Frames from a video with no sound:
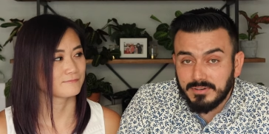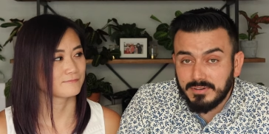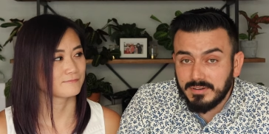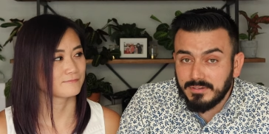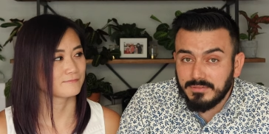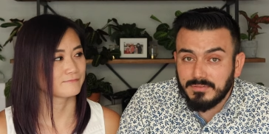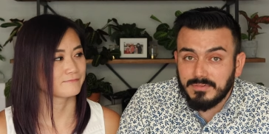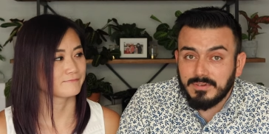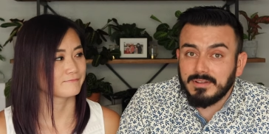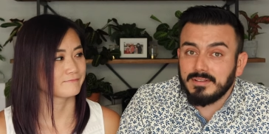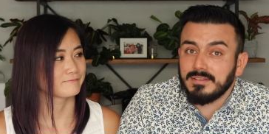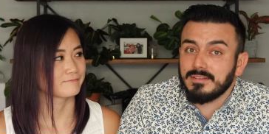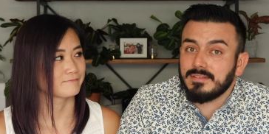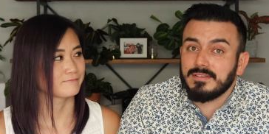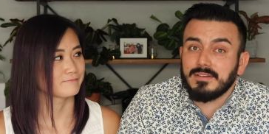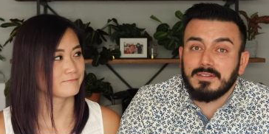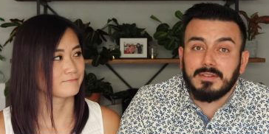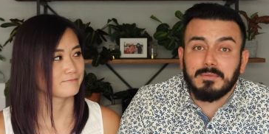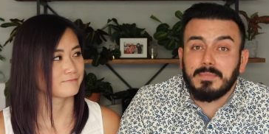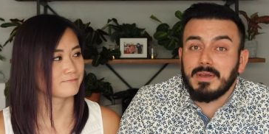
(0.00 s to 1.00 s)
Speaker 1: are different.
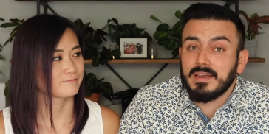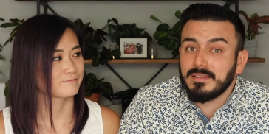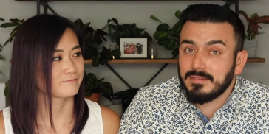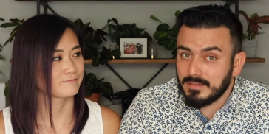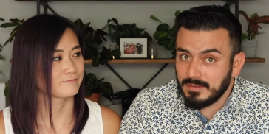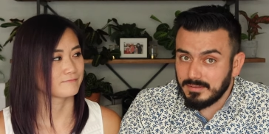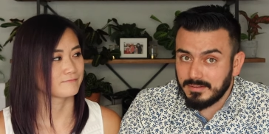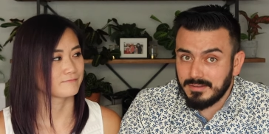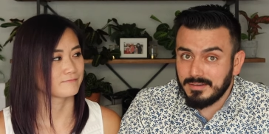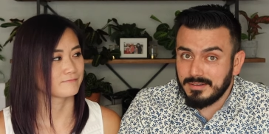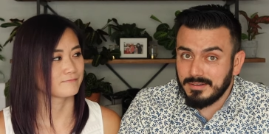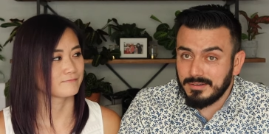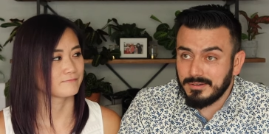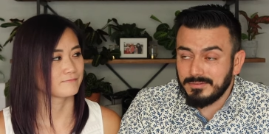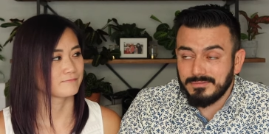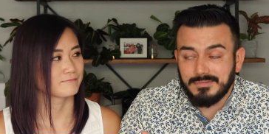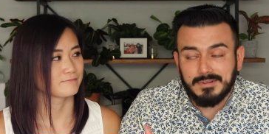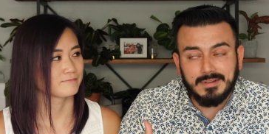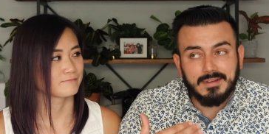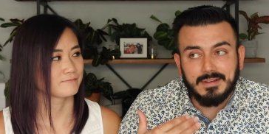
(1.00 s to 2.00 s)
So the best thing to
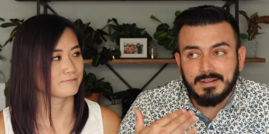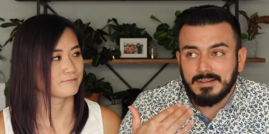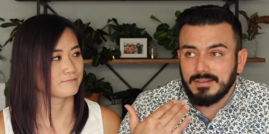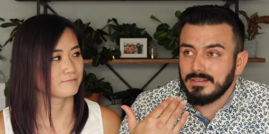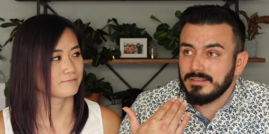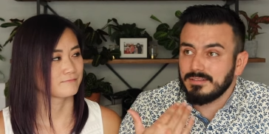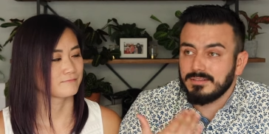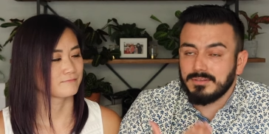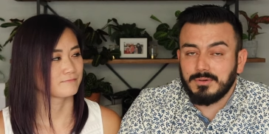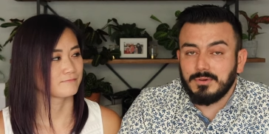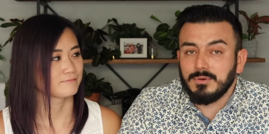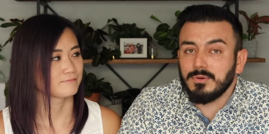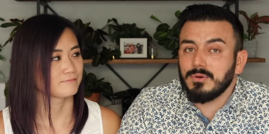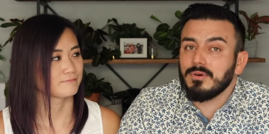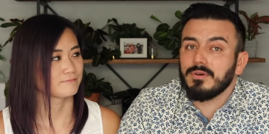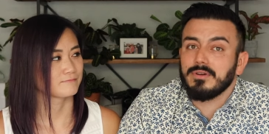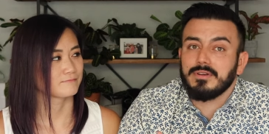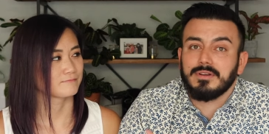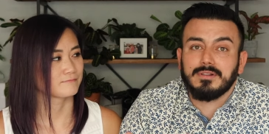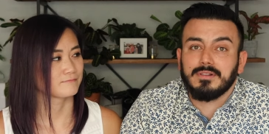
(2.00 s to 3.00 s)
do is
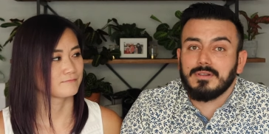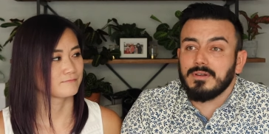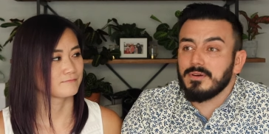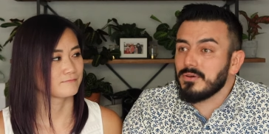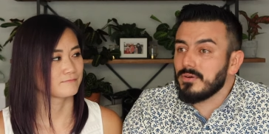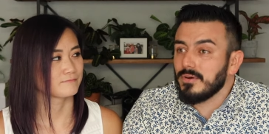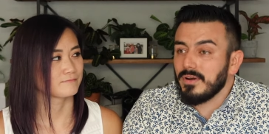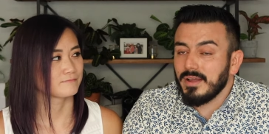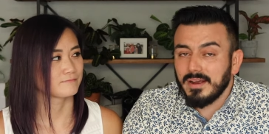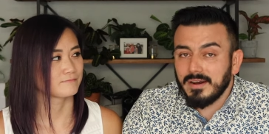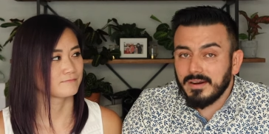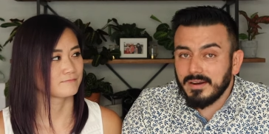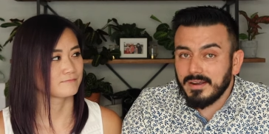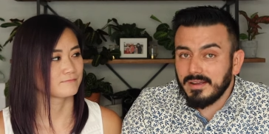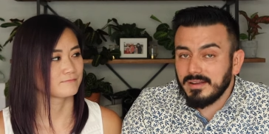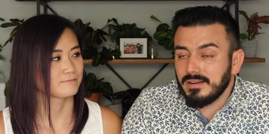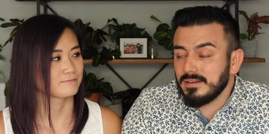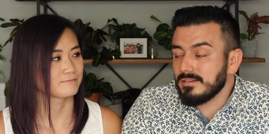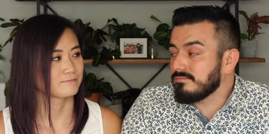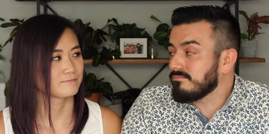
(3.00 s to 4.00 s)
Google your local
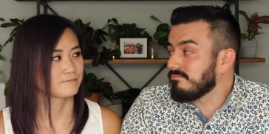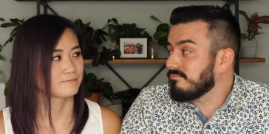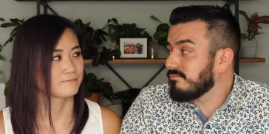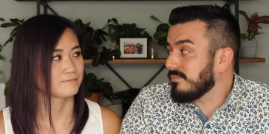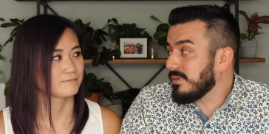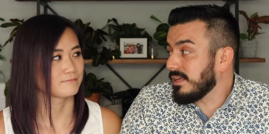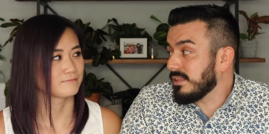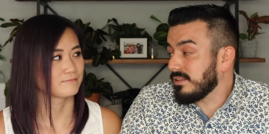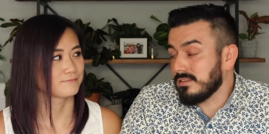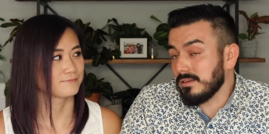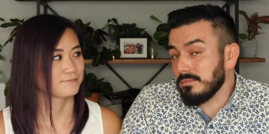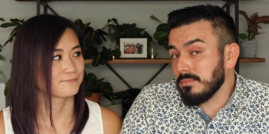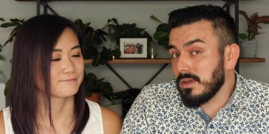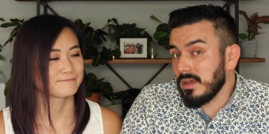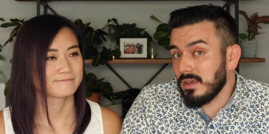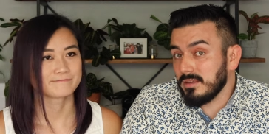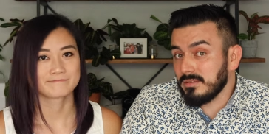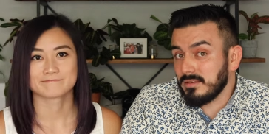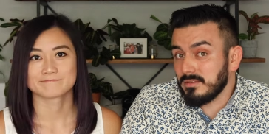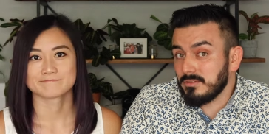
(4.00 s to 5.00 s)
area. In some
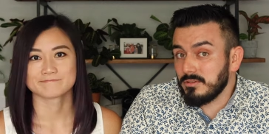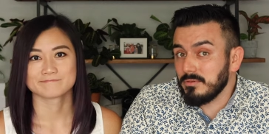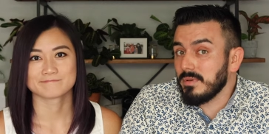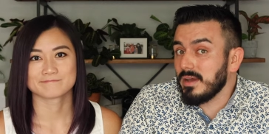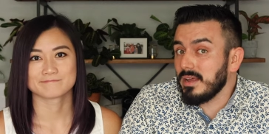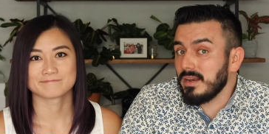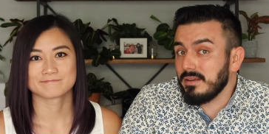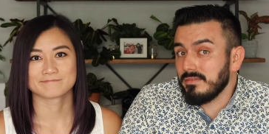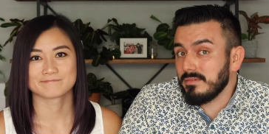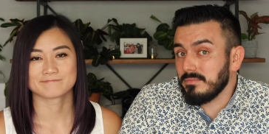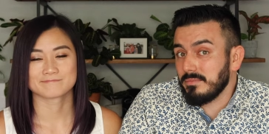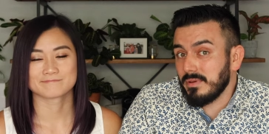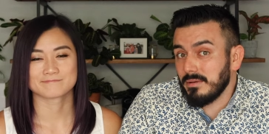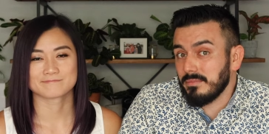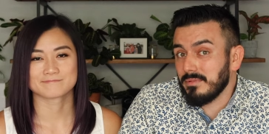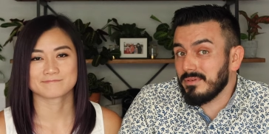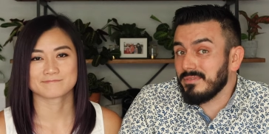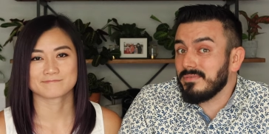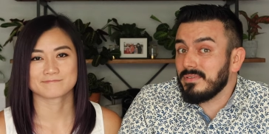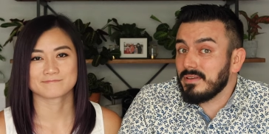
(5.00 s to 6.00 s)
cases, you might even be
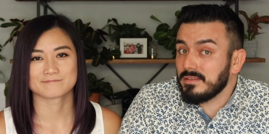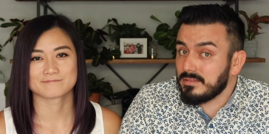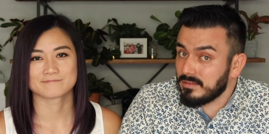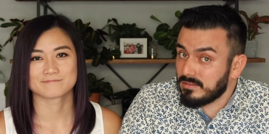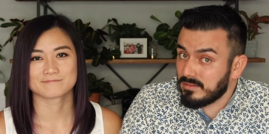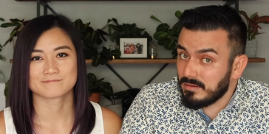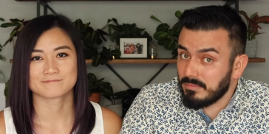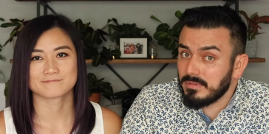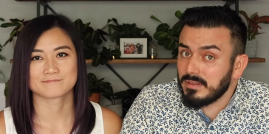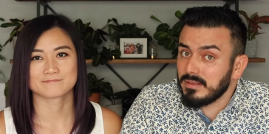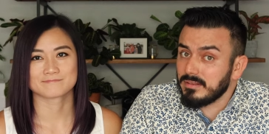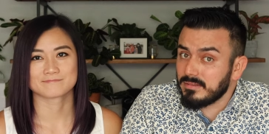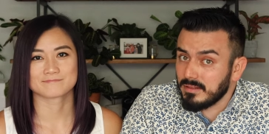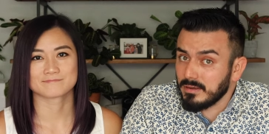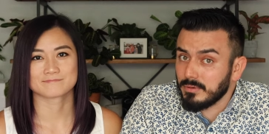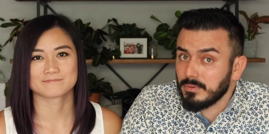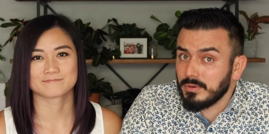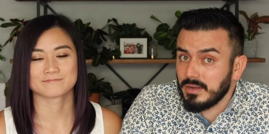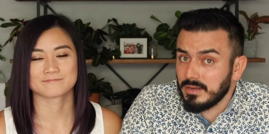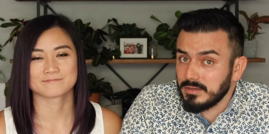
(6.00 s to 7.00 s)
able to visit some of these
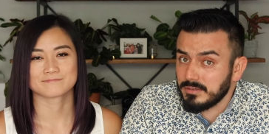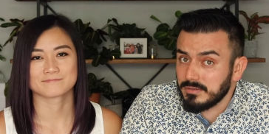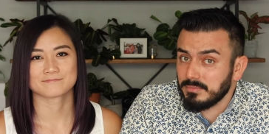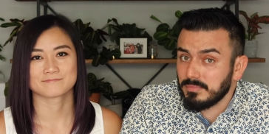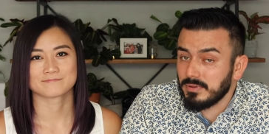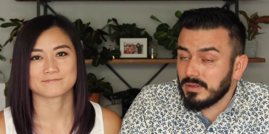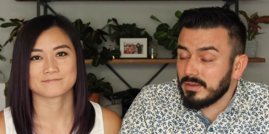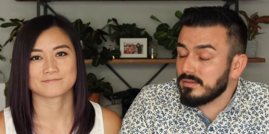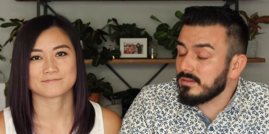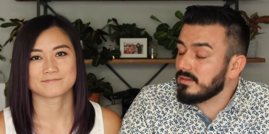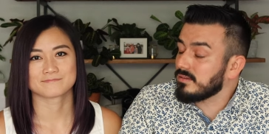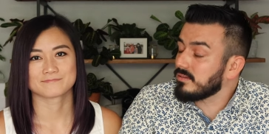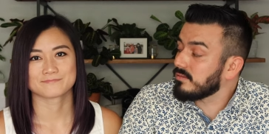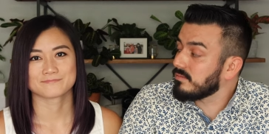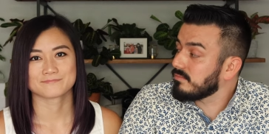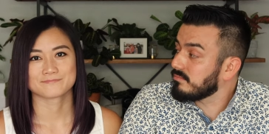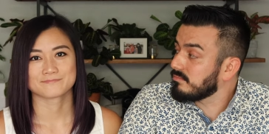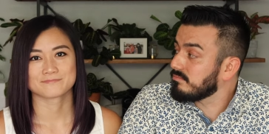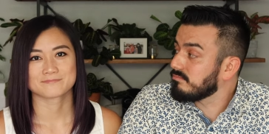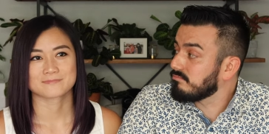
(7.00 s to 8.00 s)
liquidation places.
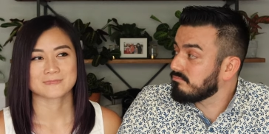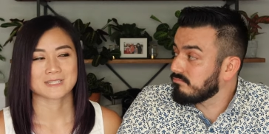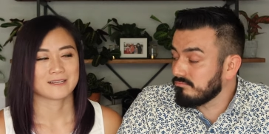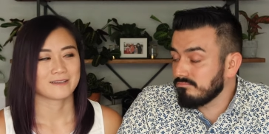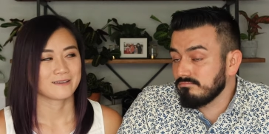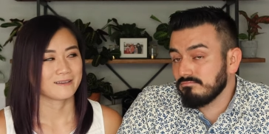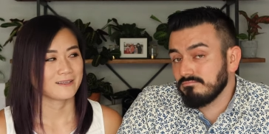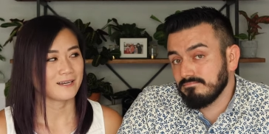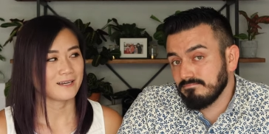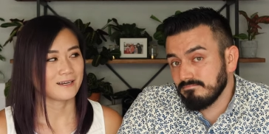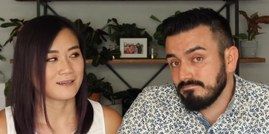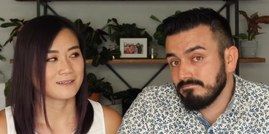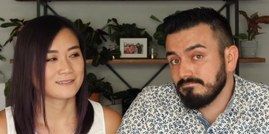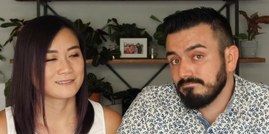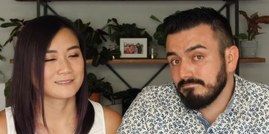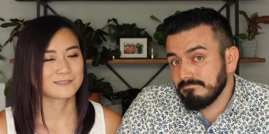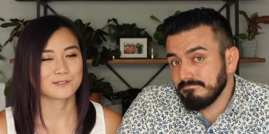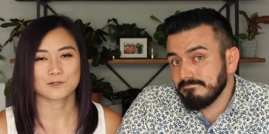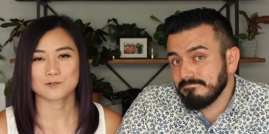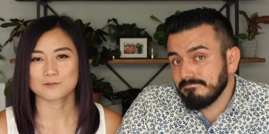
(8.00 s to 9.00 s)
Speaker 2: Yeah,
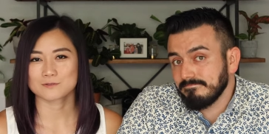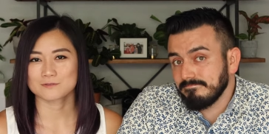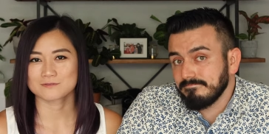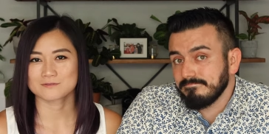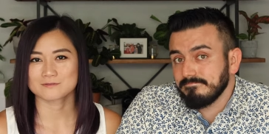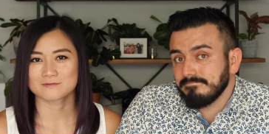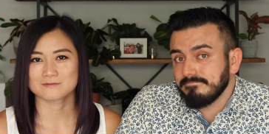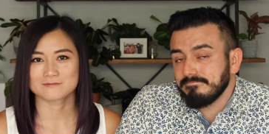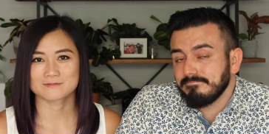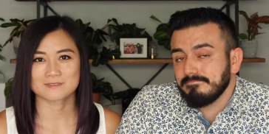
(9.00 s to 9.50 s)
so